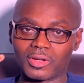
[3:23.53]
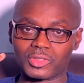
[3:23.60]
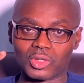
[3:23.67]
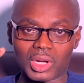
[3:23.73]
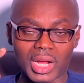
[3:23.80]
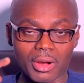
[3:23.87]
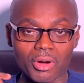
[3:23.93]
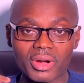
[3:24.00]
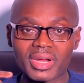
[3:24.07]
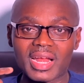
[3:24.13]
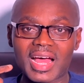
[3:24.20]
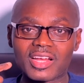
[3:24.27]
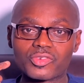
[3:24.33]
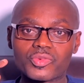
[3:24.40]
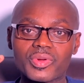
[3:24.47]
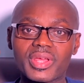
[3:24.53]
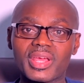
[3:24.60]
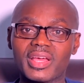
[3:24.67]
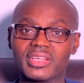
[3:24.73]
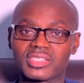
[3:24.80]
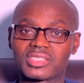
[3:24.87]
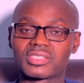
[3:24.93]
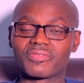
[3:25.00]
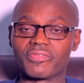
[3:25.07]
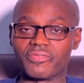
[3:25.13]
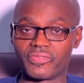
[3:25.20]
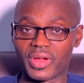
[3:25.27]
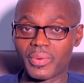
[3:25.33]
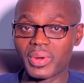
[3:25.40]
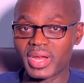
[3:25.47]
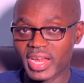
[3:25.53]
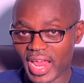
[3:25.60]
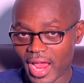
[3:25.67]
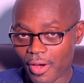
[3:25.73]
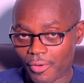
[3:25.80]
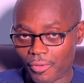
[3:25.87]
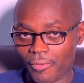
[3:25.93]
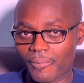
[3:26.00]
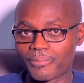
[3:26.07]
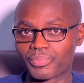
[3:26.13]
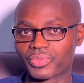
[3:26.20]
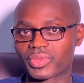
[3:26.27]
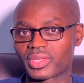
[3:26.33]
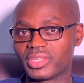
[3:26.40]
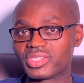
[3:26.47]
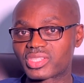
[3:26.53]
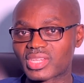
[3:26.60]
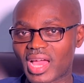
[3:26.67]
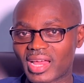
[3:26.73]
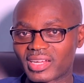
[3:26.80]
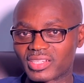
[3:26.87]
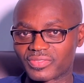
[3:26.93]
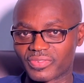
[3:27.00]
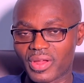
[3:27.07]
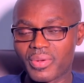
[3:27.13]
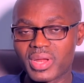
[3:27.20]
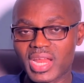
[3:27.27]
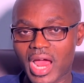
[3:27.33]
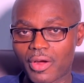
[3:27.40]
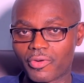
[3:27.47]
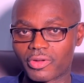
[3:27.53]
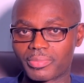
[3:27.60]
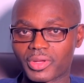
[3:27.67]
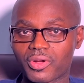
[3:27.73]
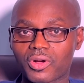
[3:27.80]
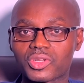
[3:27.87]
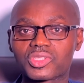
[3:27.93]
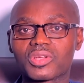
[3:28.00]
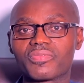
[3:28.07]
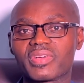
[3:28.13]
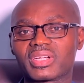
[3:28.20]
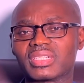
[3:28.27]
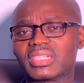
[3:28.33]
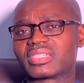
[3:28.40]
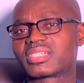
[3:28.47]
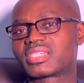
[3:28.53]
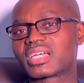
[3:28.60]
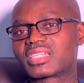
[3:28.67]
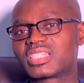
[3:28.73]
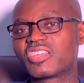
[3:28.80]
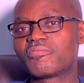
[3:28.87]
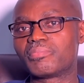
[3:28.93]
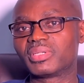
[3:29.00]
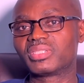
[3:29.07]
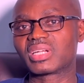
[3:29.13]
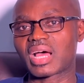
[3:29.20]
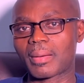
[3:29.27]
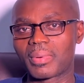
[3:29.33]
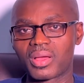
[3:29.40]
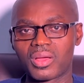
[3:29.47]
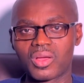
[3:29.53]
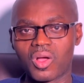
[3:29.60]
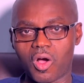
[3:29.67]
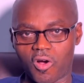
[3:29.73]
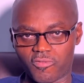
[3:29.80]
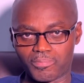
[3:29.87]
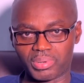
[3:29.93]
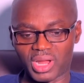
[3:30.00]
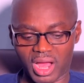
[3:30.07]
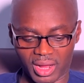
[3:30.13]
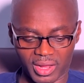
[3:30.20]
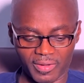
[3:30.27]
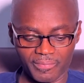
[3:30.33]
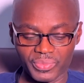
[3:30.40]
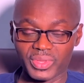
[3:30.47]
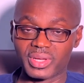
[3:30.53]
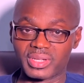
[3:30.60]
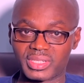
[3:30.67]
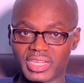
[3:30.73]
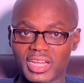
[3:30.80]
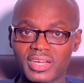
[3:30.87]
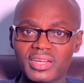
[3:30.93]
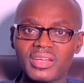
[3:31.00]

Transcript: carotid artery is very narrow inside. It's very narrow because of an excessive buildup of plaque. Then